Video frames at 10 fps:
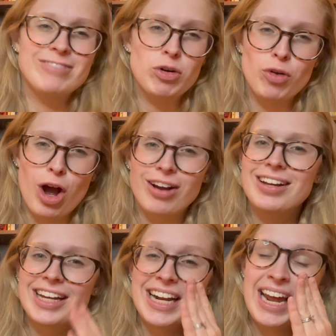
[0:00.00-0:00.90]
Wrong,
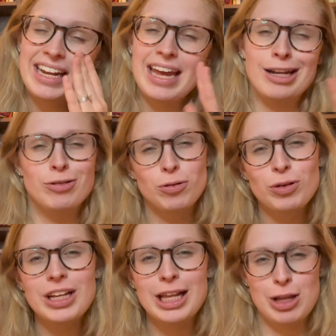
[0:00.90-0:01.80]
Connecticut.
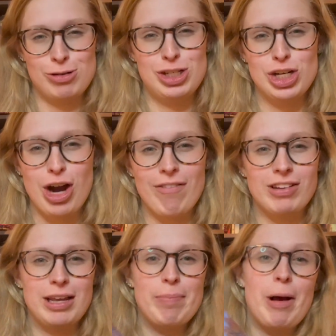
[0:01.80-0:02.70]
Really close
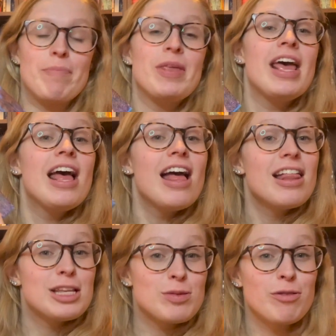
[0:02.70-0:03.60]
geographically, but
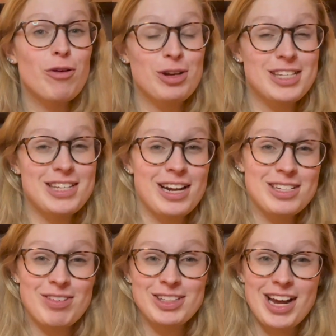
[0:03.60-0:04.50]
this one focuses on a
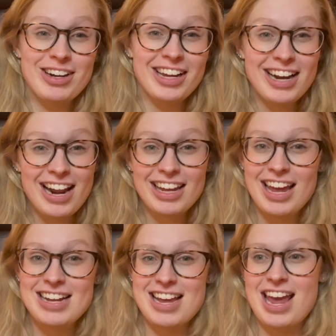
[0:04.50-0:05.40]
small town in
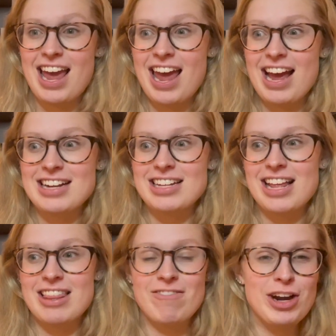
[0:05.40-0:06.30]
Connecticut and
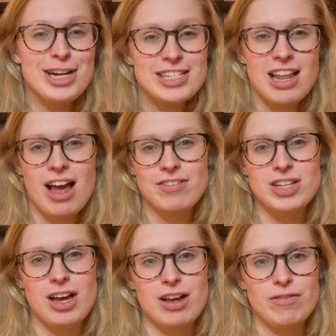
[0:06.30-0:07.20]
the various lives
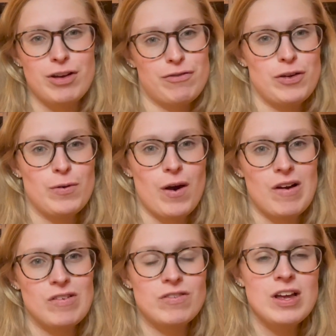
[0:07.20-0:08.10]
of a few
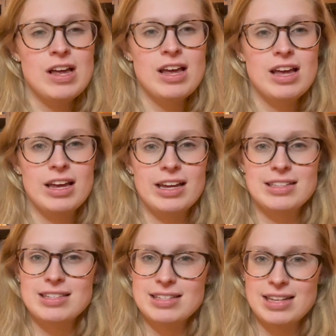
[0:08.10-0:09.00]
of
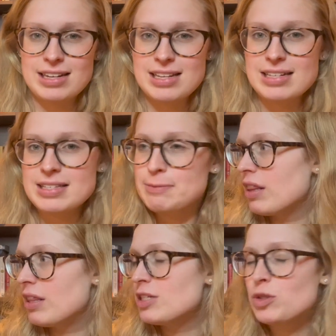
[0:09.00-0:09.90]
its citizens.
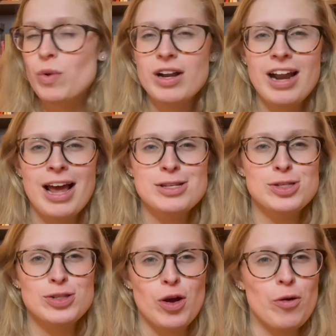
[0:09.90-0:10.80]
This one has
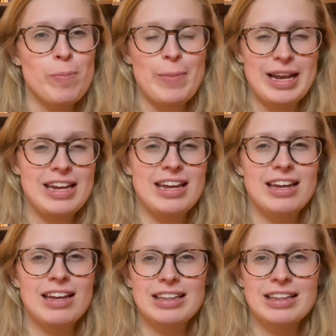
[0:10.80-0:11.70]
so
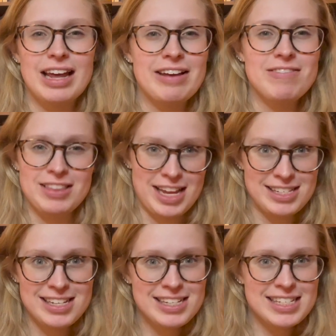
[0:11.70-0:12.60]
many life
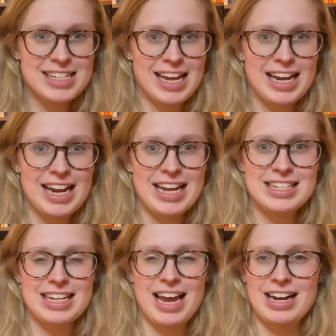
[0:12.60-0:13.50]
lessons in
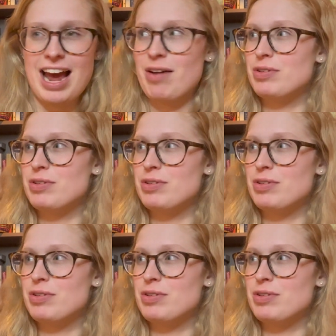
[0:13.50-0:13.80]
it and I